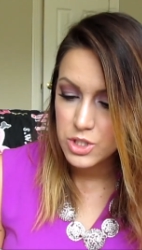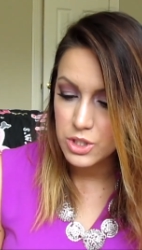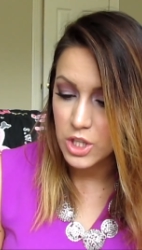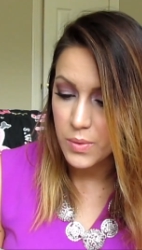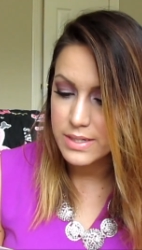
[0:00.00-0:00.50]

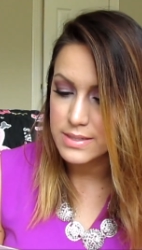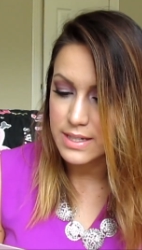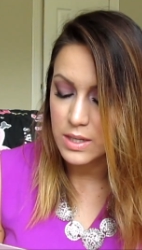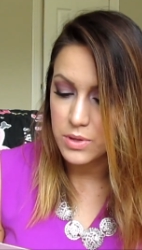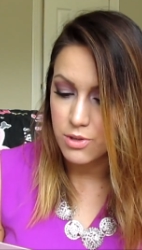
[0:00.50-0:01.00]
to glowing
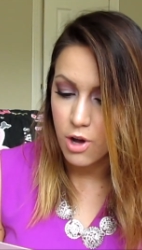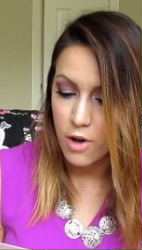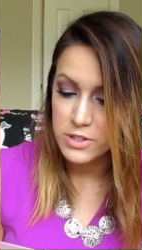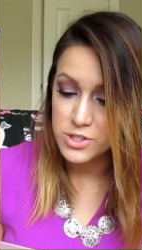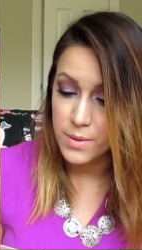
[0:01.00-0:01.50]
skin with a
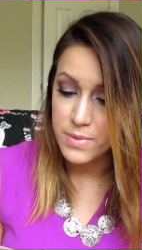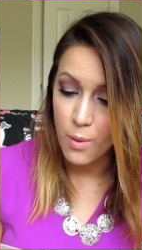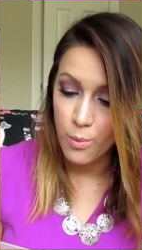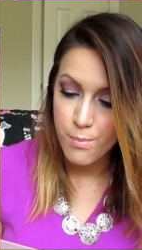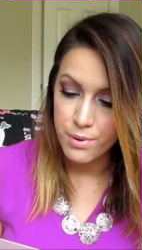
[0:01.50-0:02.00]
coffee scrub
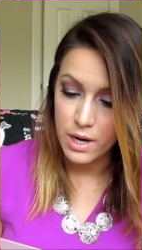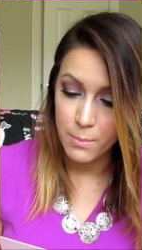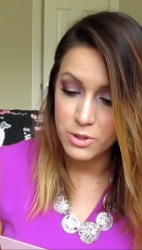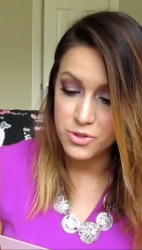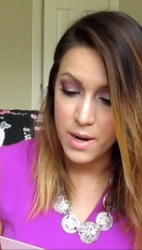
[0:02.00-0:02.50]
that won't put
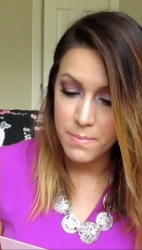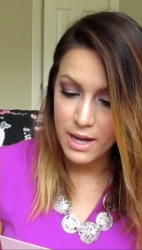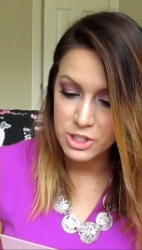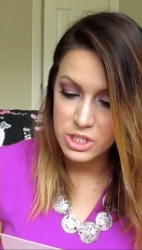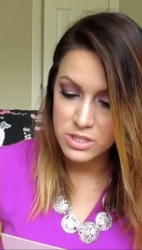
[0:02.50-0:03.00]
up with dry
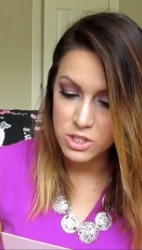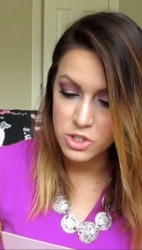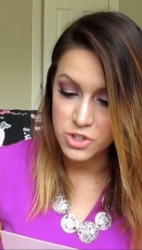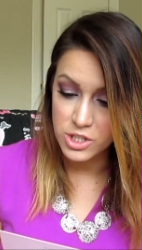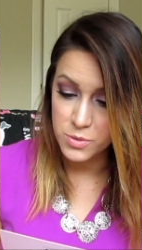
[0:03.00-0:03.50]
patches
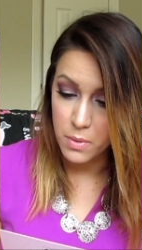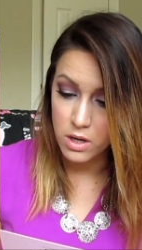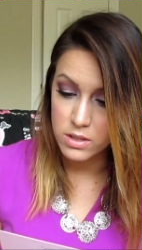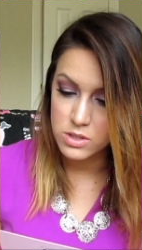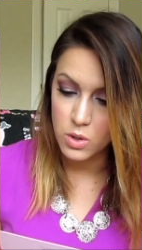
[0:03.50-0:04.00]
stretch
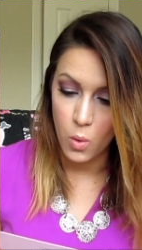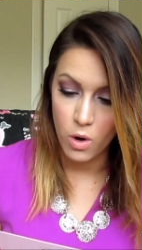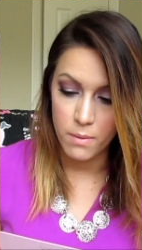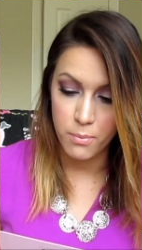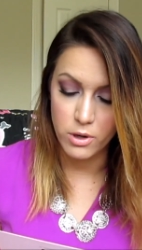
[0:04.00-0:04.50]
marks
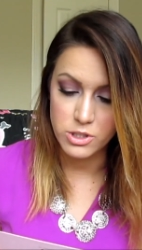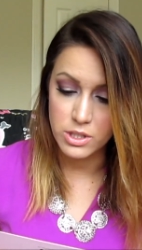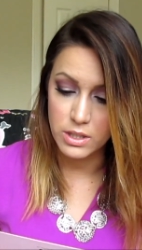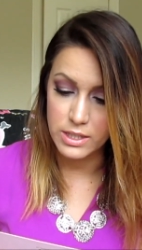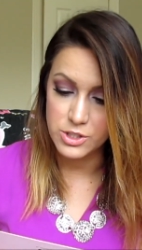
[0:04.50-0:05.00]
or poor
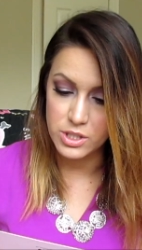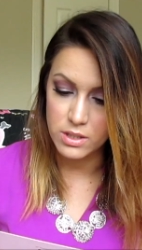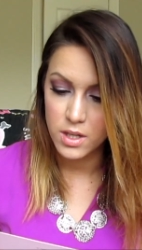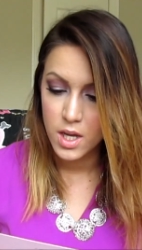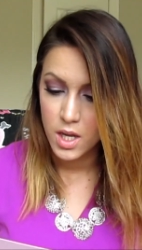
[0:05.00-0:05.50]

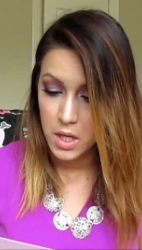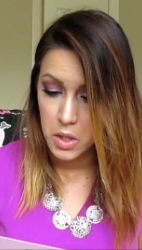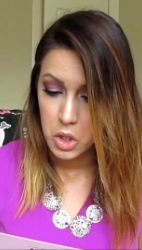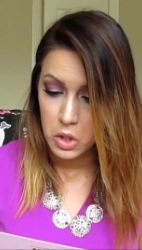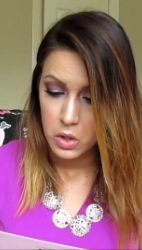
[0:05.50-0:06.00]
circulation
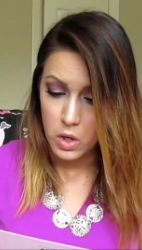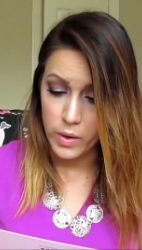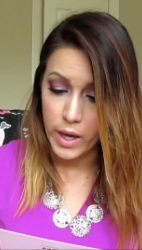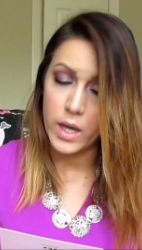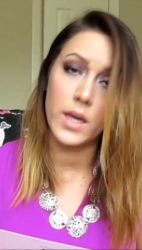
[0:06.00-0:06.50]

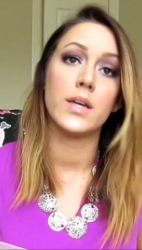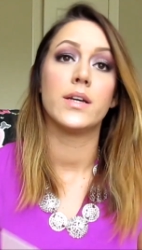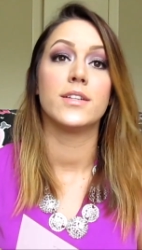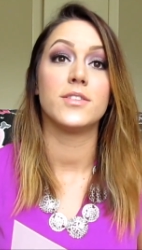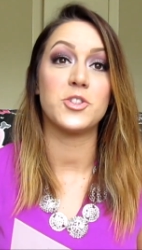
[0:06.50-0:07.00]
okay
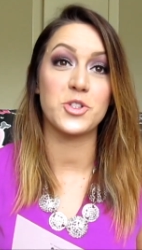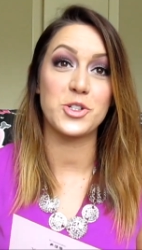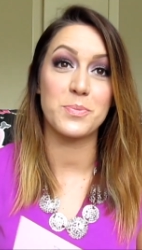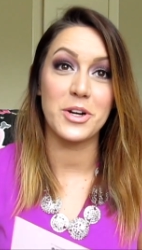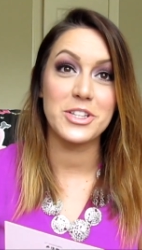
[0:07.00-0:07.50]
the
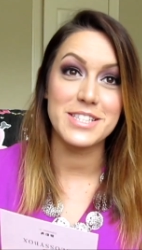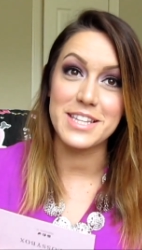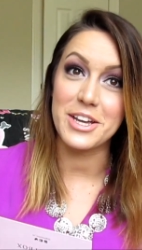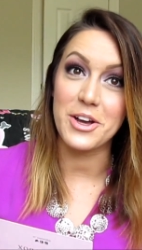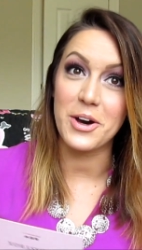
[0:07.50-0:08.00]
stretch marks
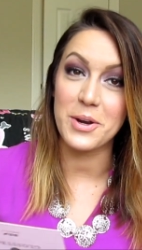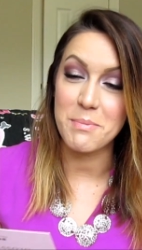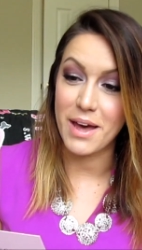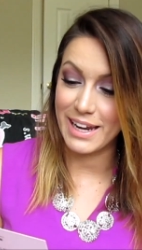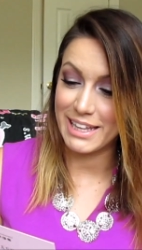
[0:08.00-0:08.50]
thing
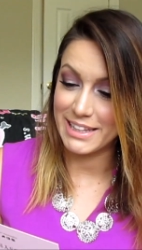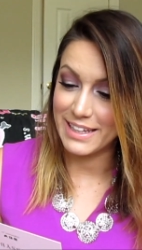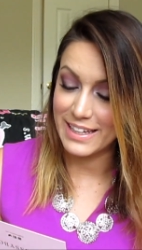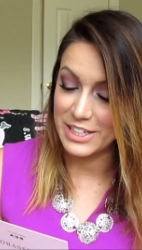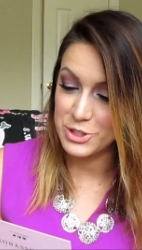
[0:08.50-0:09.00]

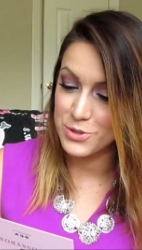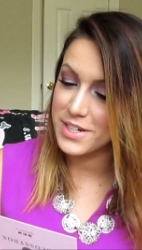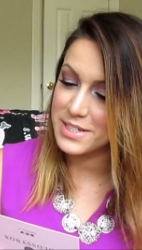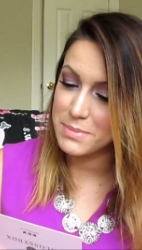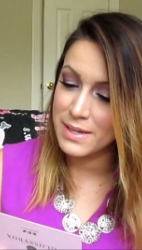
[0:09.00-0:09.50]
automatically
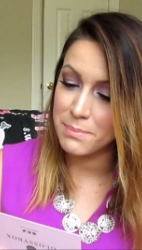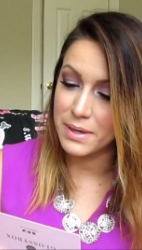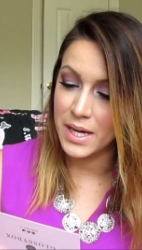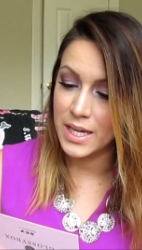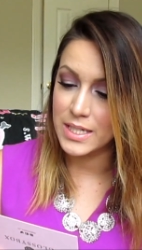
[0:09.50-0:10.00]
intrigued me
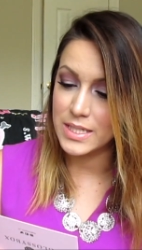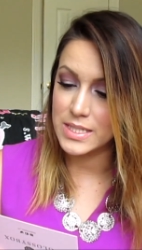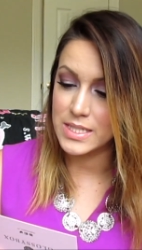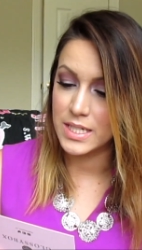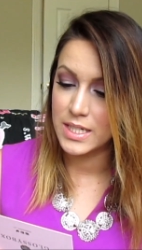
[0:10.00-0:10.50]

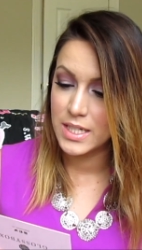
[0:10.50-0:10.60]
because